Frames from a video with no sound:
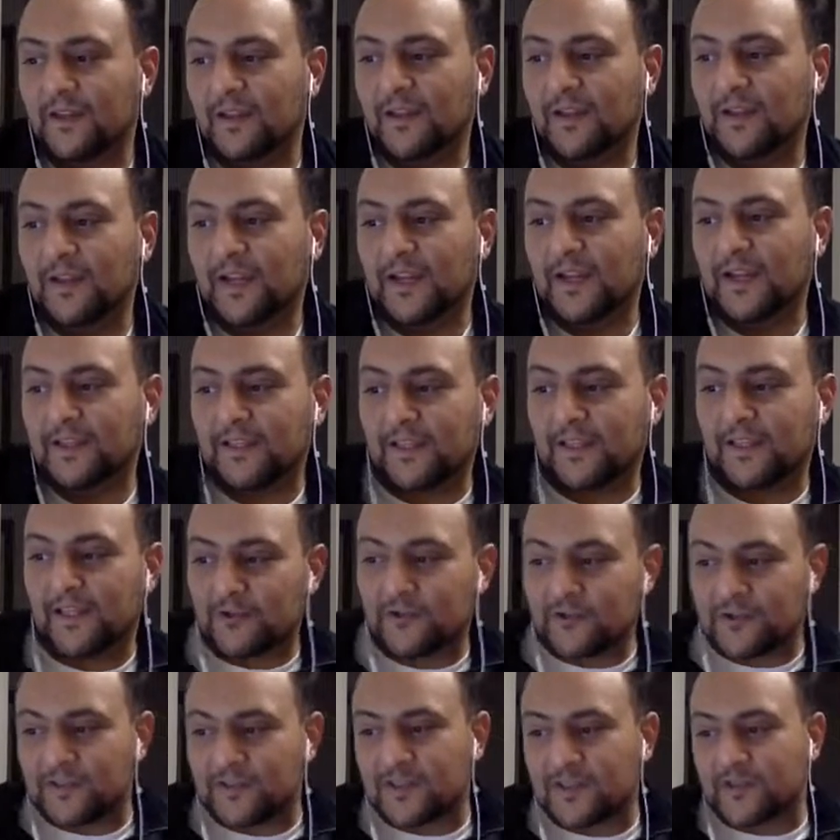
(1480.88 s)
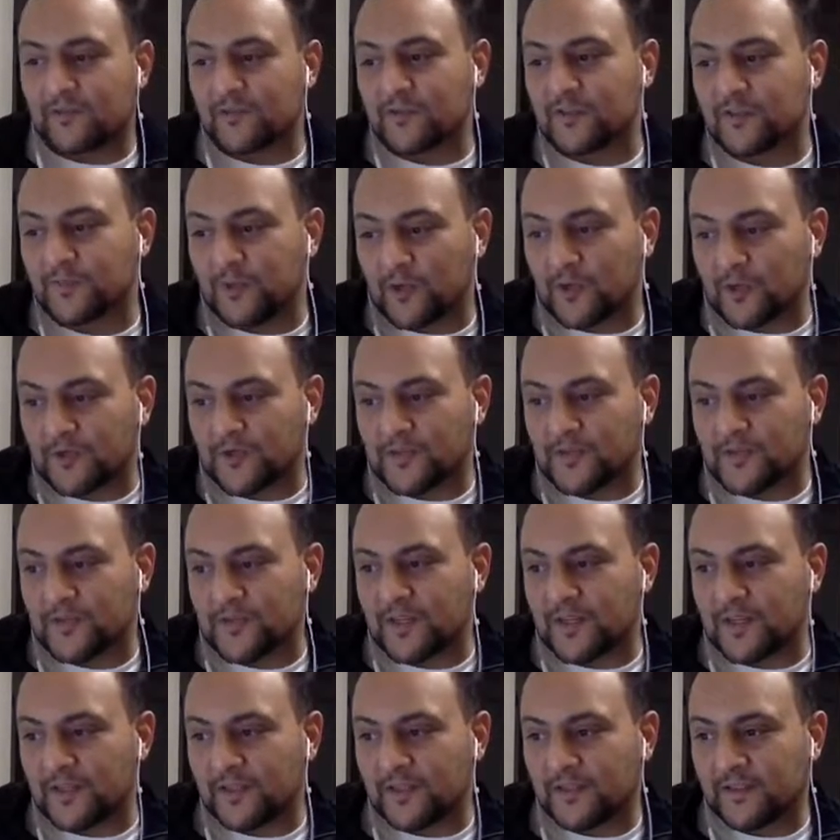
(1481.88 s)
And the interesting response
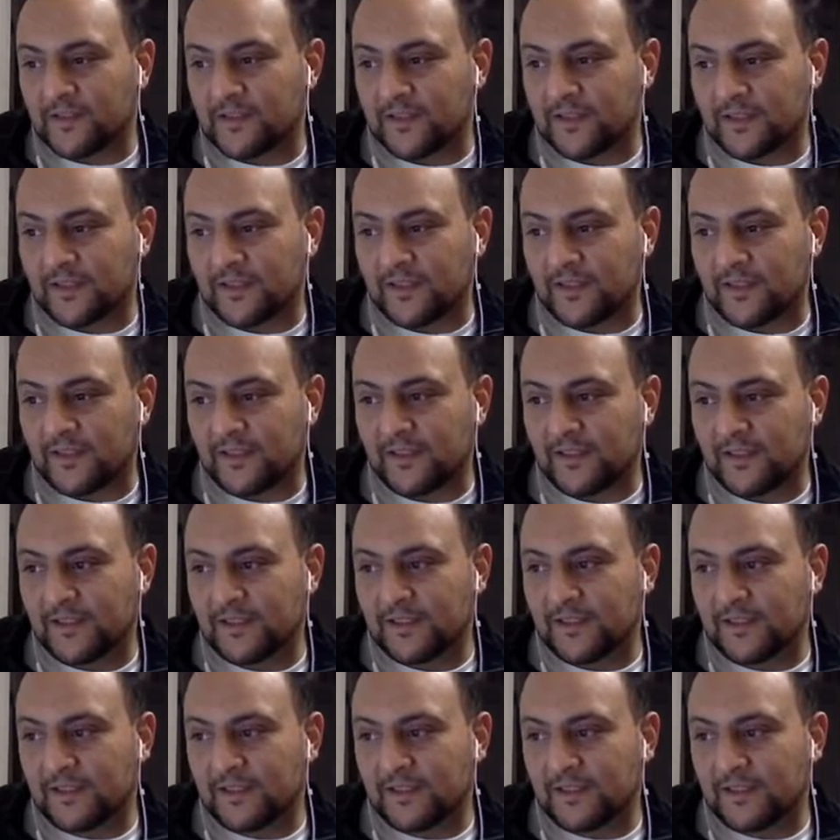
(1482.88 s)
that the